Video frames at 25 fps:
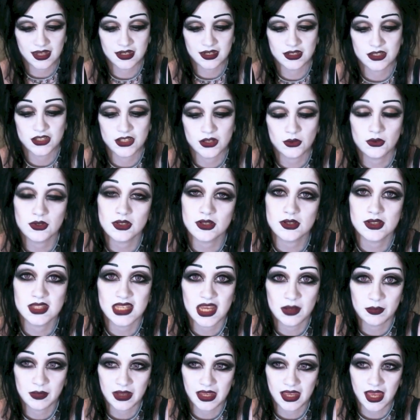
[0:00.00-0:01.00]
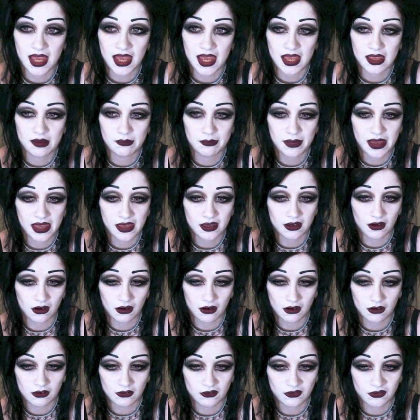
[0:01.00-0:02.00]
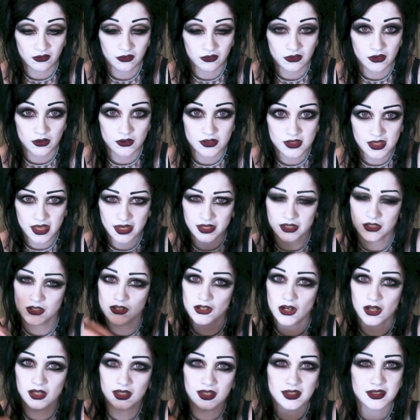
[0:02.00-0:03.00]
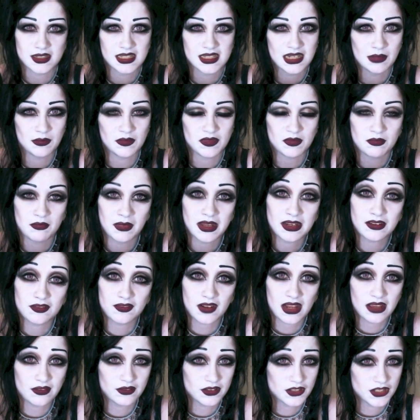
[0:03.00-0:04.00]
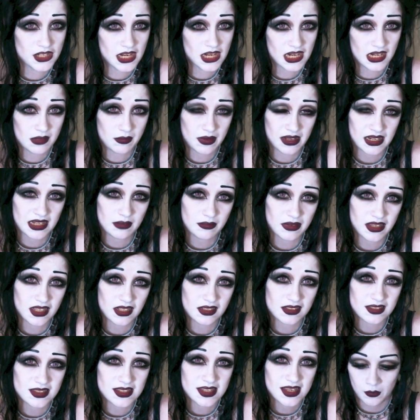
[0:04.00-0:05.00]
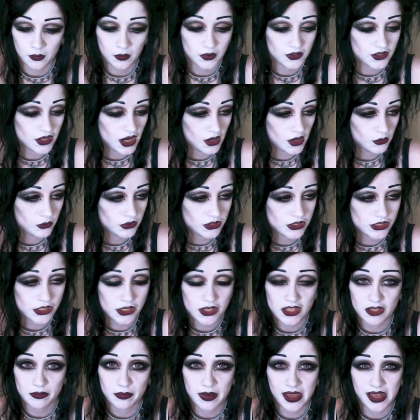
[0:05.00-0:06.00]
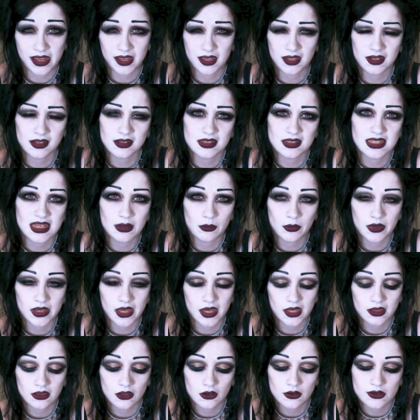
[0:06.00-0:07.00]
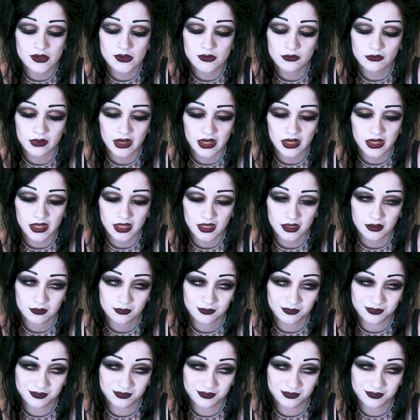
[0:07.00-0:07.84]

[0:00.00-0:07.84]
And she also sent me a bag of those like chocolate dipped mint flavoured jelly belly beans, which I would show you the packet except we ate those already.